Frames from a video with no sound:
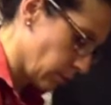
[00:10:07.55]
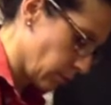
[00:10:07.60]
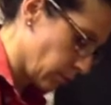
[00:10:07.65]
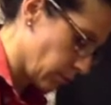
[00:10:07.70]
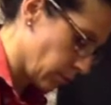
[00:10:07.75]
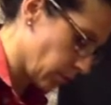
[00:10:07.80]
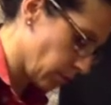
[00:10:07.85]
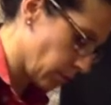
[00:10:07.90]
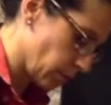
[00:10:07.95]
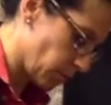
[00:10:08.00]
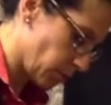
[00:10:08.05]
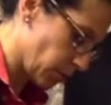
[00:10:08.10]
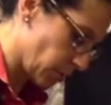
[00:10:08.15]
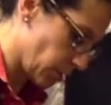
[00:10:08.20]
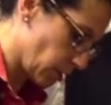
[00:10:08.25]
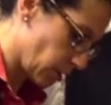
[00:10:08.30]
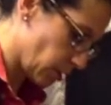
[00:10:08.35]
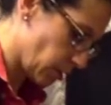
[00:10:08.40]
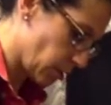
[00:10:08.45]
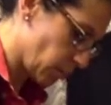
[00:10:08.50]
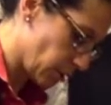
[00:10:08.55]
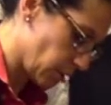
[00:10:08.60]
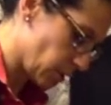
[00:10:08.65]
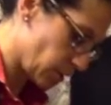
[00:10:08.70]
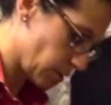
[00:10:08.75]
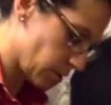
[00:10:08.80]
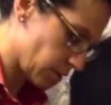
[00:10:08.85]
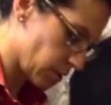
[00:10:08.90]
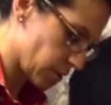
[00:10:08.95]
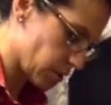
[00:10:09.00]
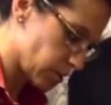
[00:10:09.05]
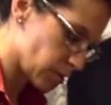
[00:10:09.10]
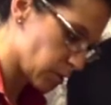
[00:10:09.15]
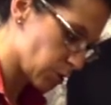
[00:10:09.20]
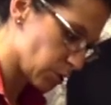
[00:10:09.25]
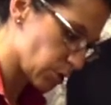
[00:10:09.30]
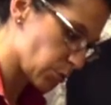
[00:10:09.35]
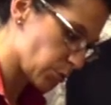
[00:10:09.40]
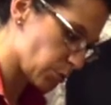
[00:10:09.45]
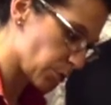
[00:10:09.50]
And I'm gonna come here and
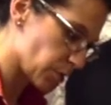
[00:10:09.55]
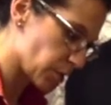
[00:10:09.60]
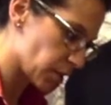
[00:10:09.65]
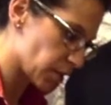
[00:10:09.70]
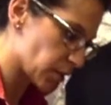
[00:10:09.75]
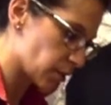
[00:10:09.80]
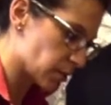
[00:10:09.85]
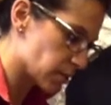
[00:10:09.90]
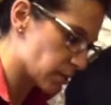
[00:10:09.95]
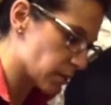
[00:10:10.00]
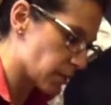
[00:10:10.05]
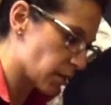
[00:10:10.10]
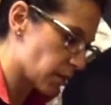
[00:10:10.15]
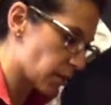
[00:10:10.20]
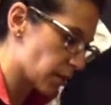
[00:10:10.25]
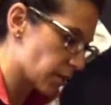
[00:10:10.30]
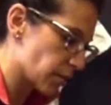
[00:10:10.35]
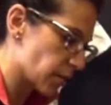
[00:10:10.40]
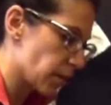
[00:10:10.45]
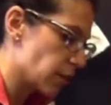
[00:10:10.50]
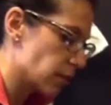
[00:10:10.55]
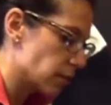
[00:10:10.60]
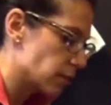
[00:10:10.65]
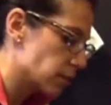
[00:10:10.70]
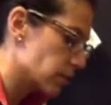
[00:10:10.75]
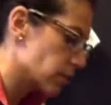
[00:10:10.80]
spread this guy around.